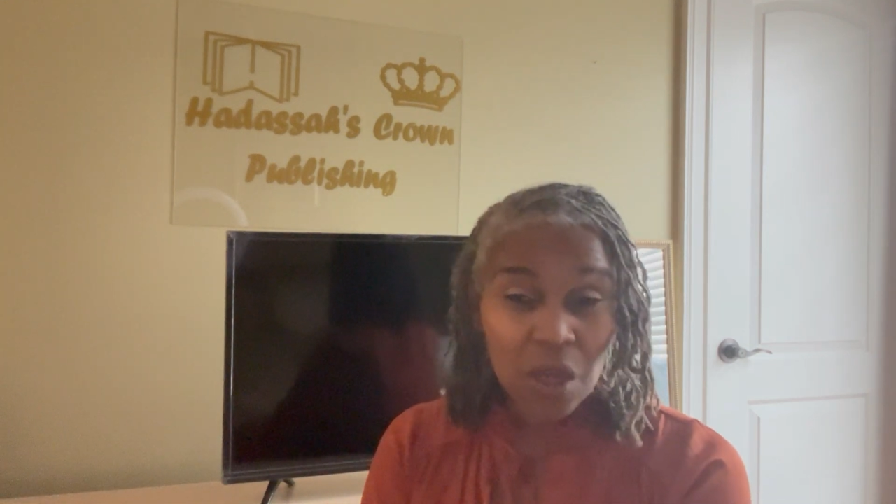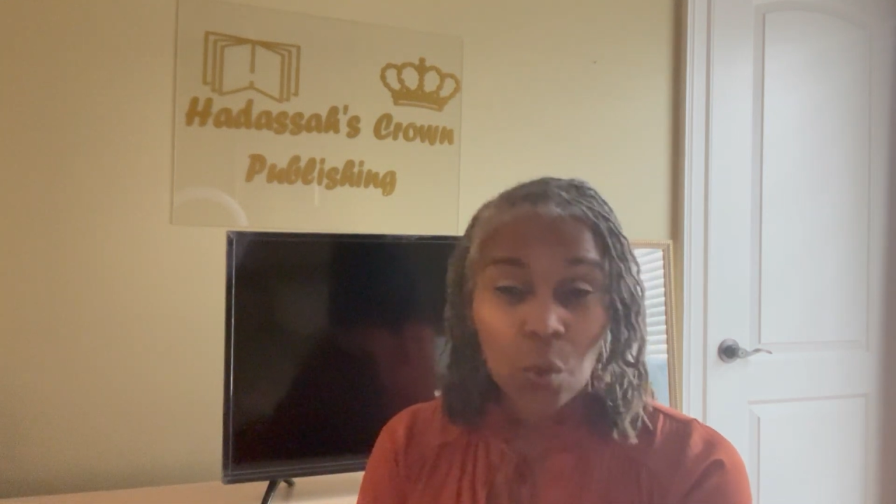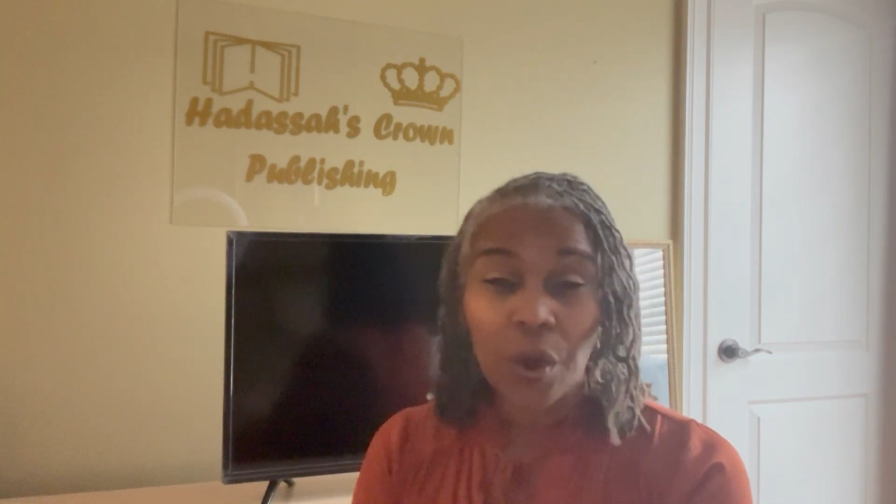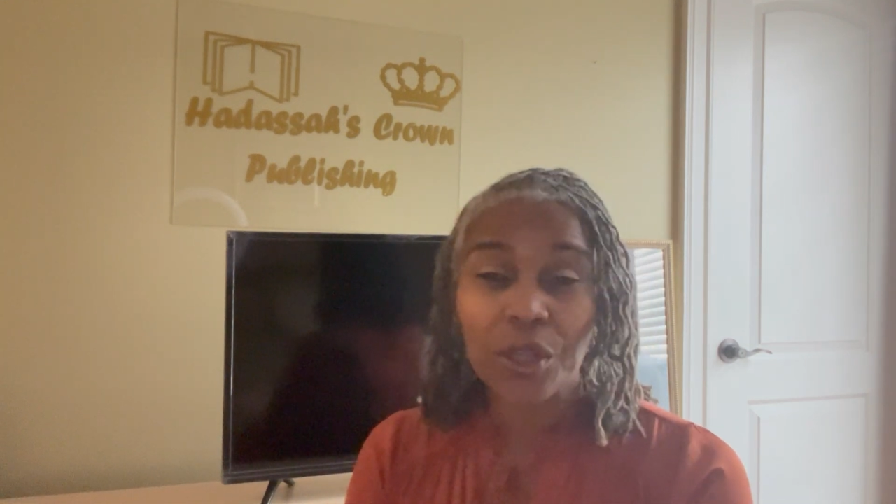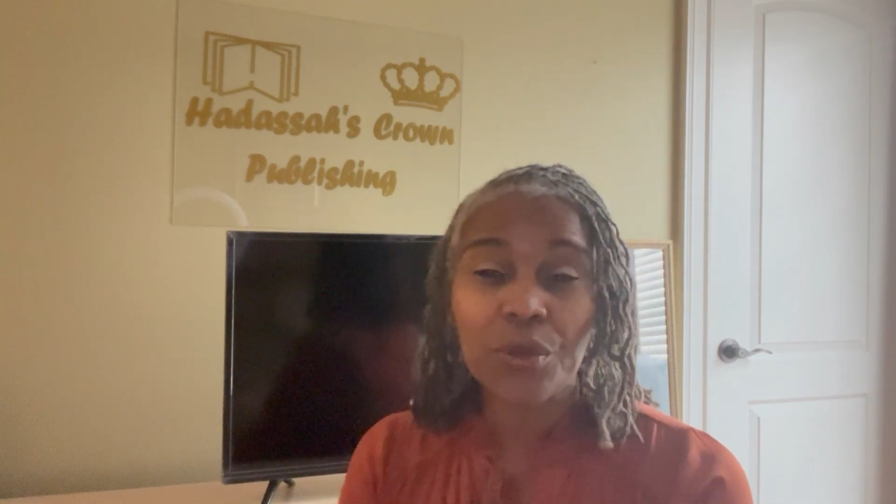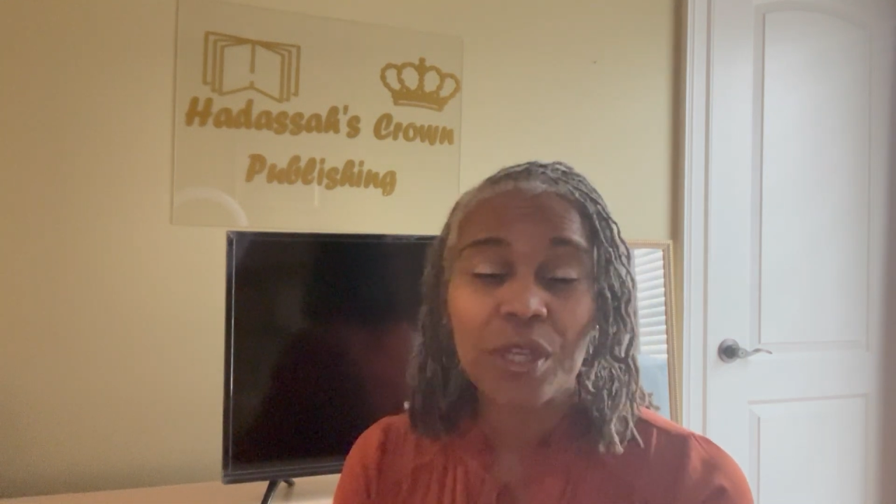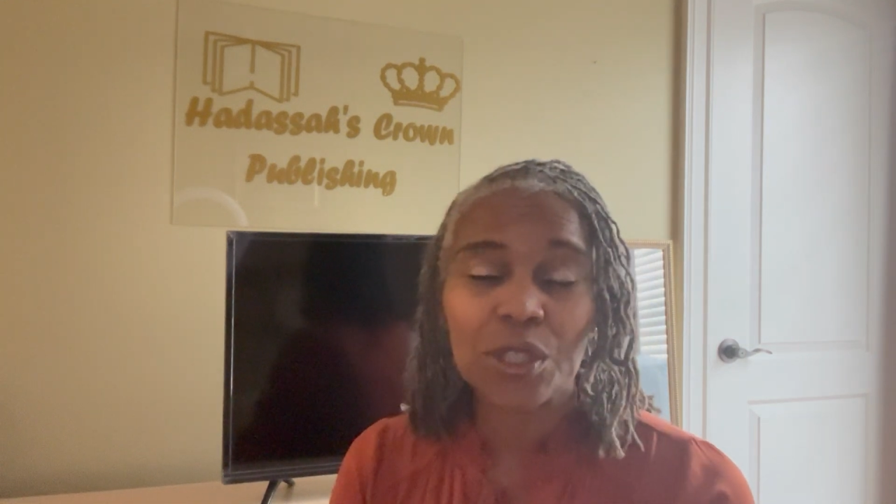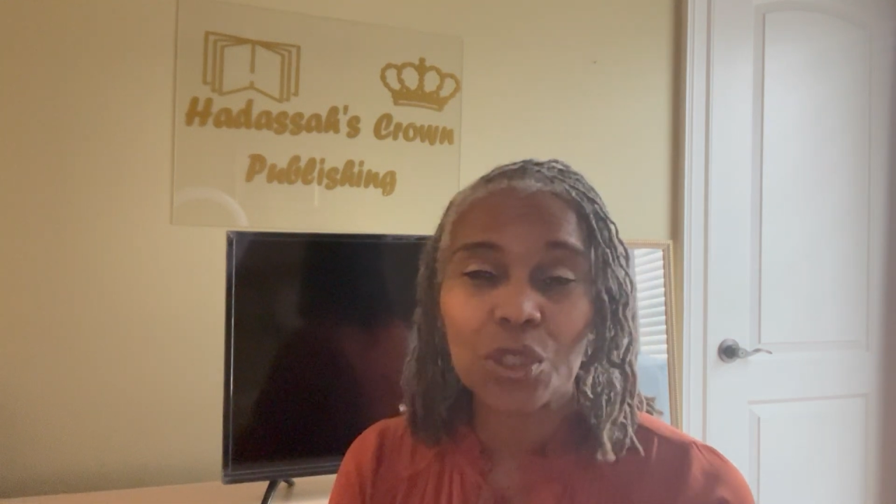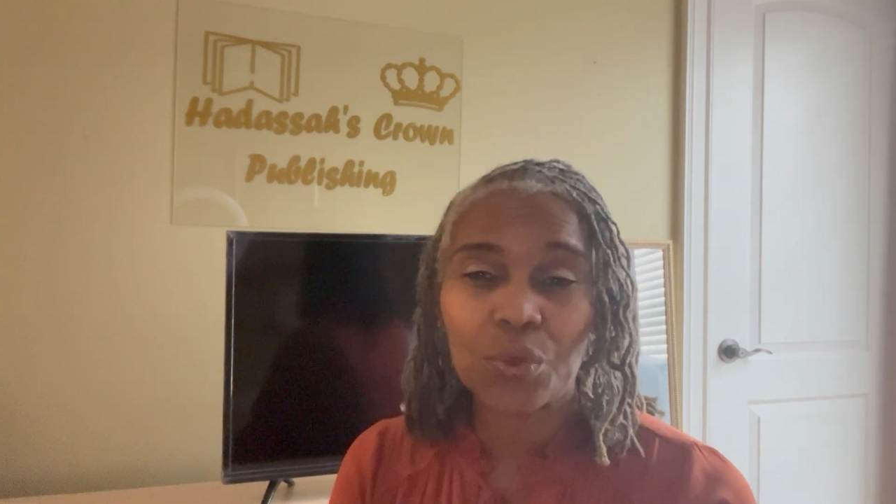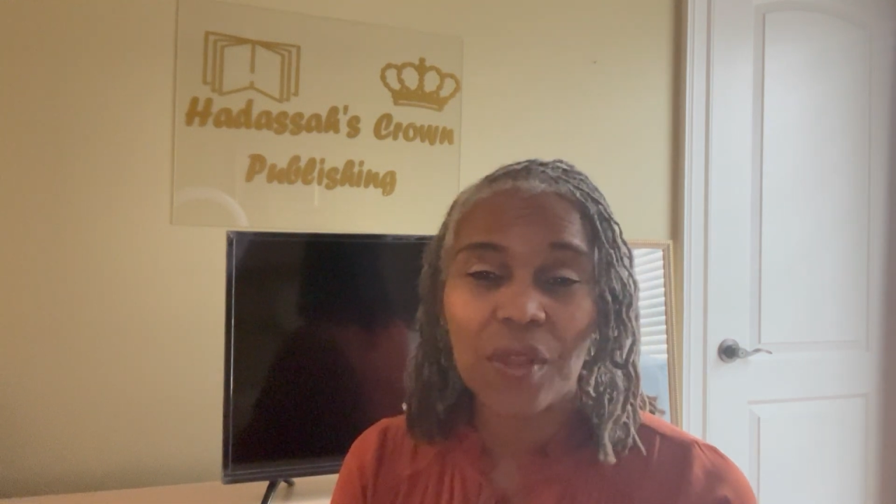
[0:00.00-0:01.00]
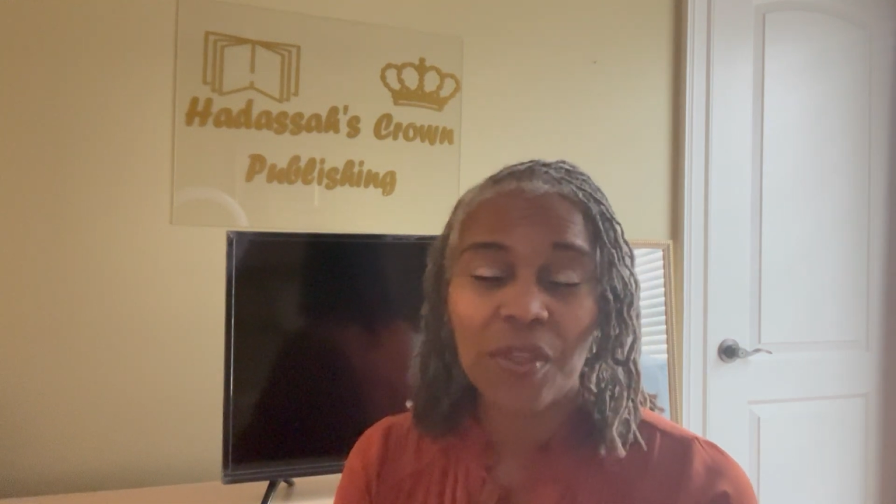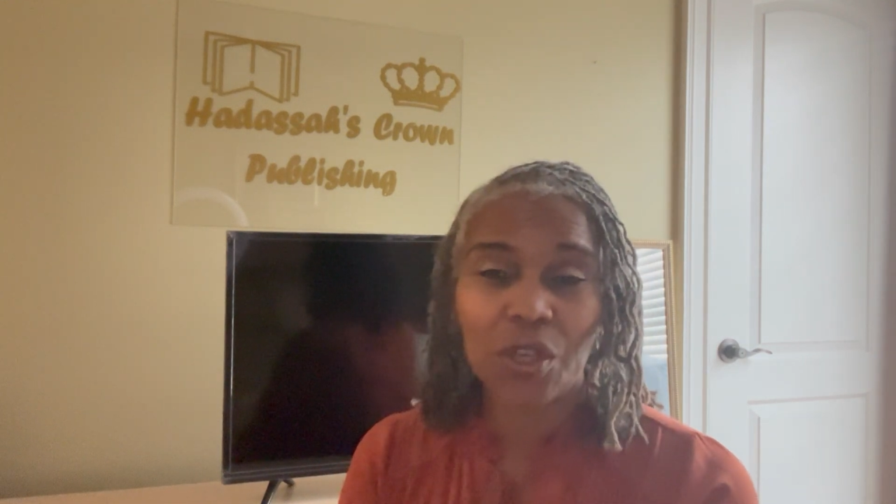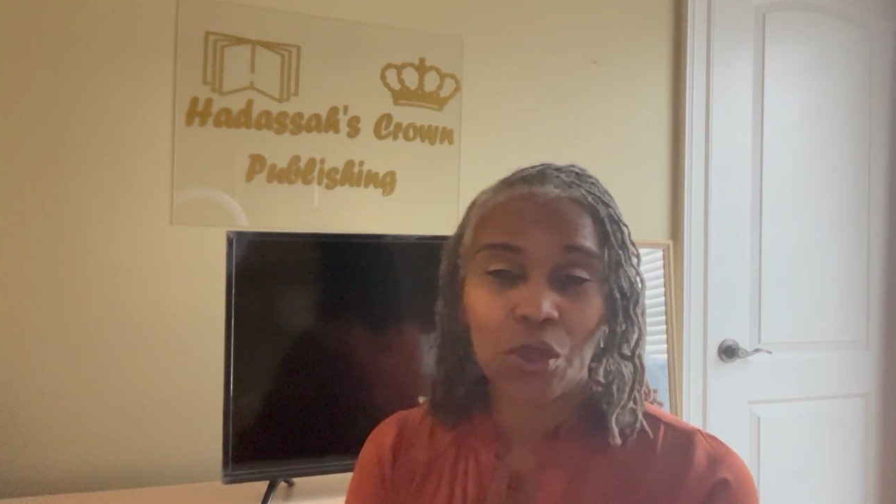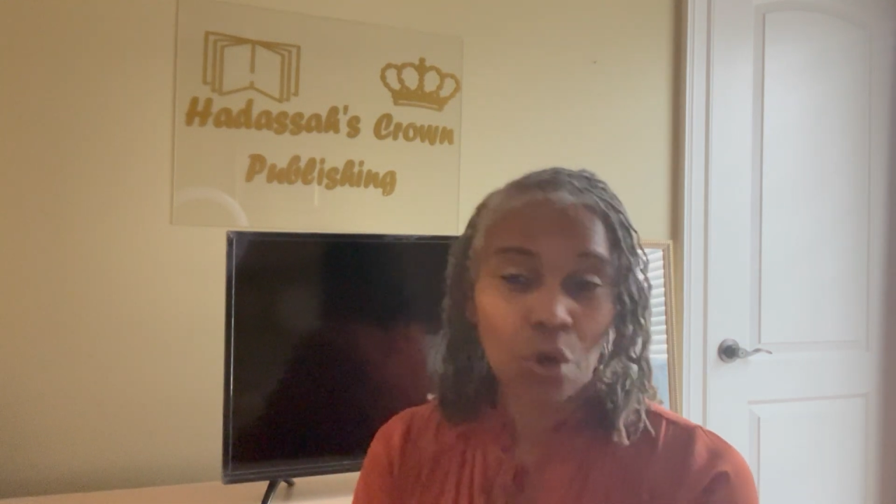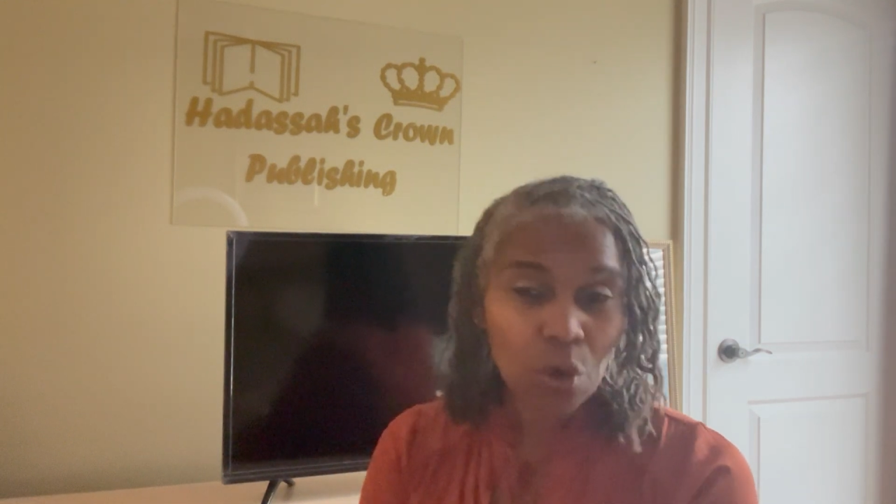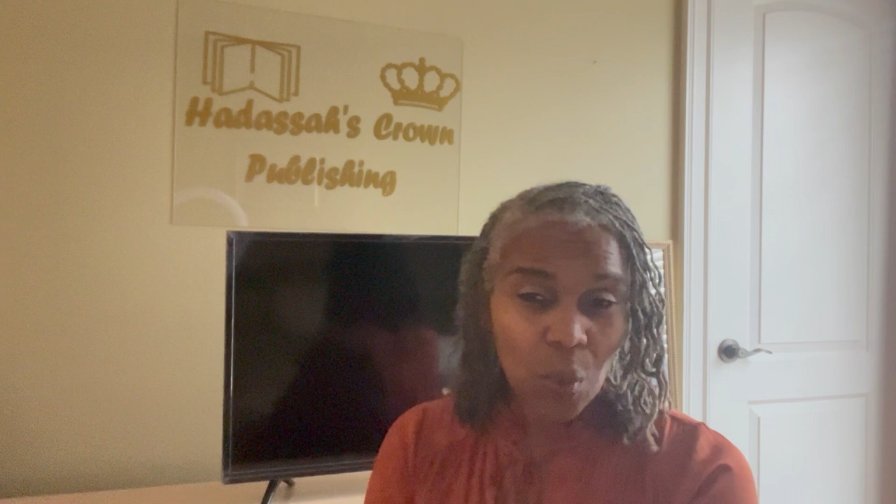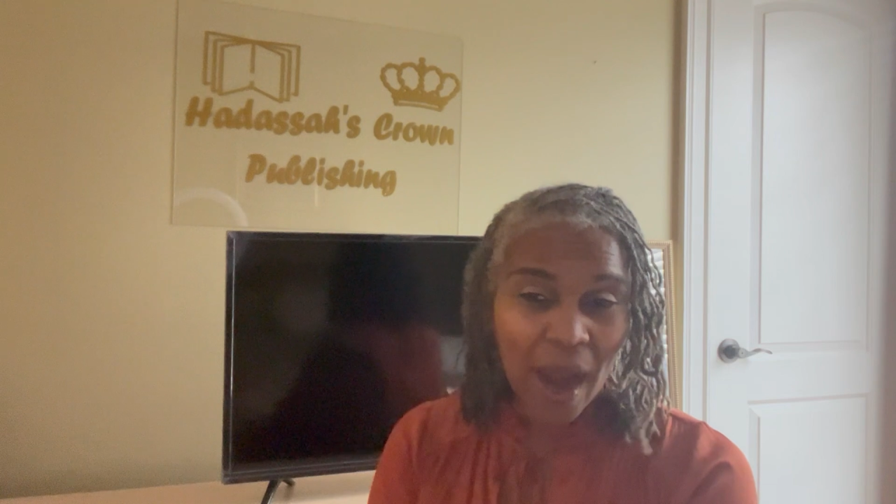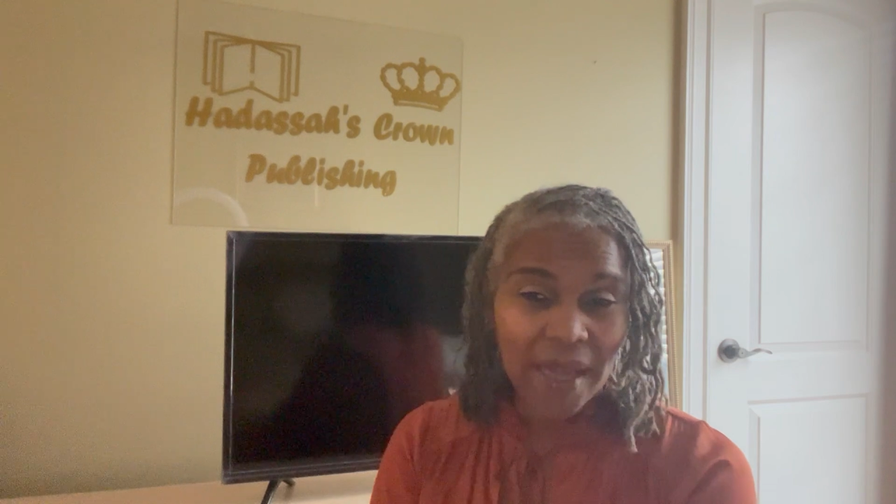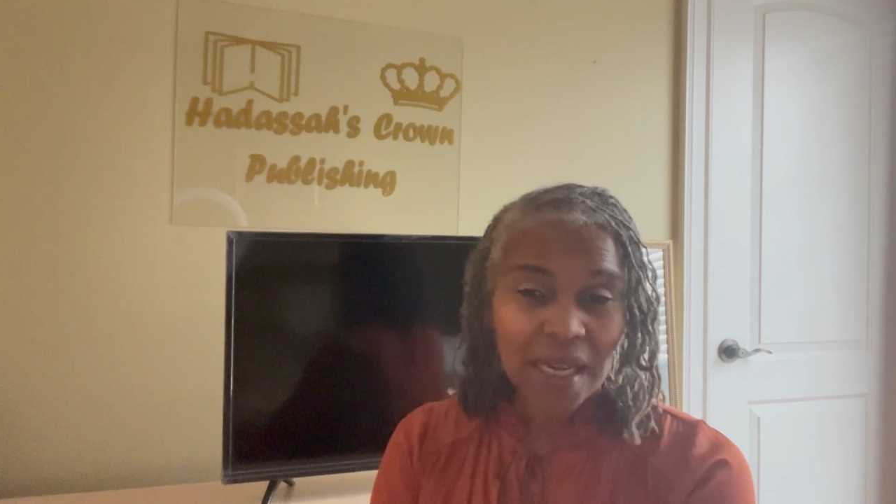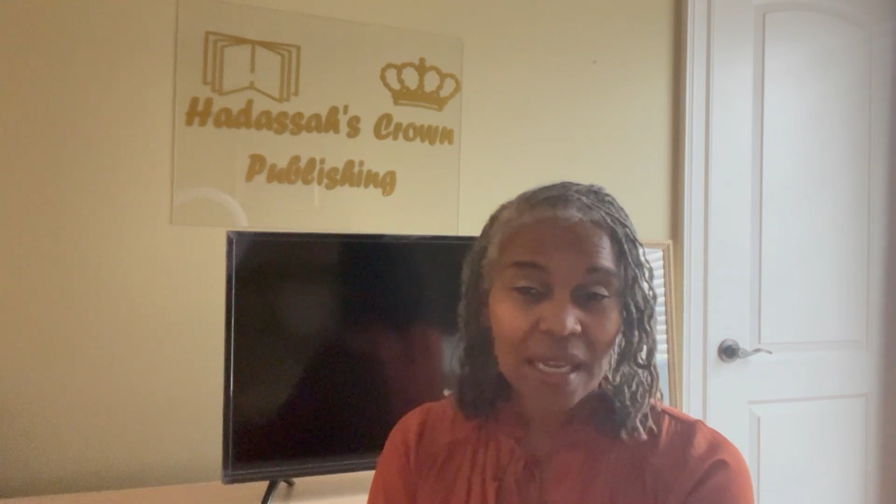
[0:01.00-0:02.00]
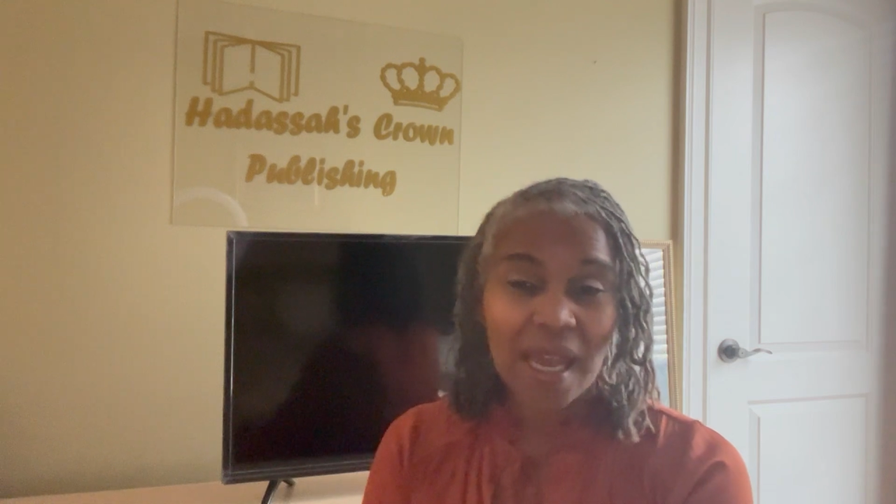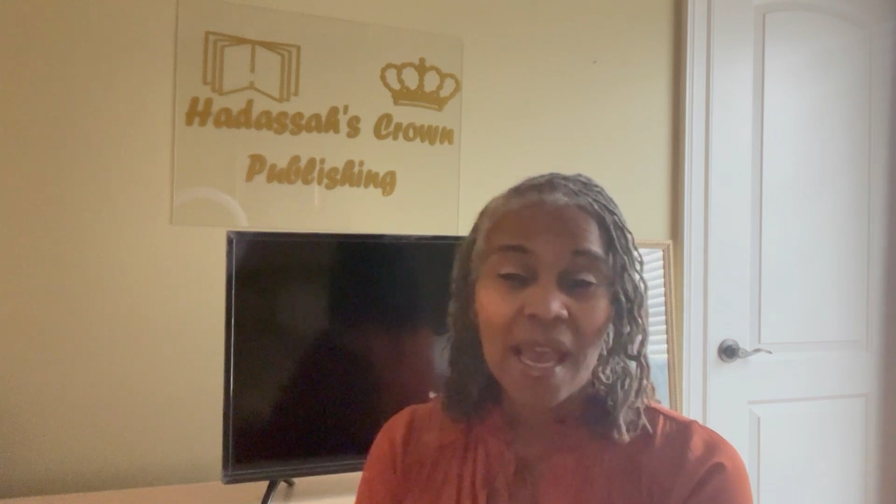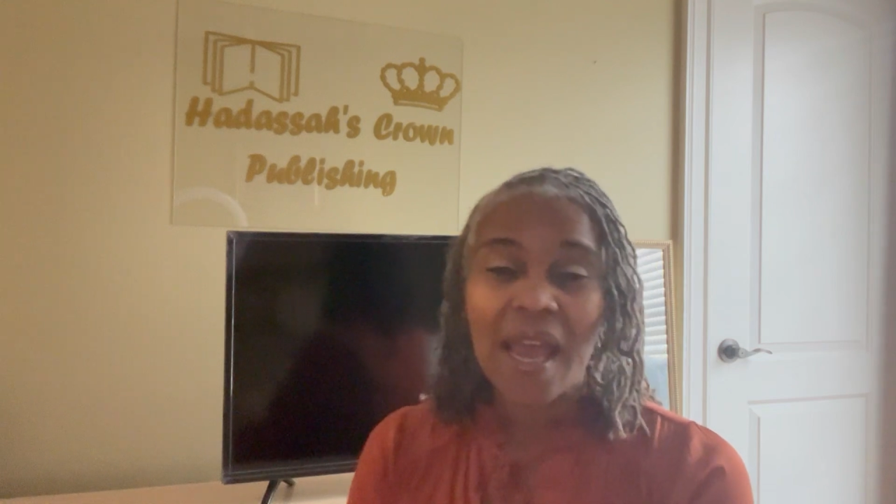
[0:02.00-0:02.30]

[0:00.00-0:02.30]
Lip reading: where you can strengthen your writing.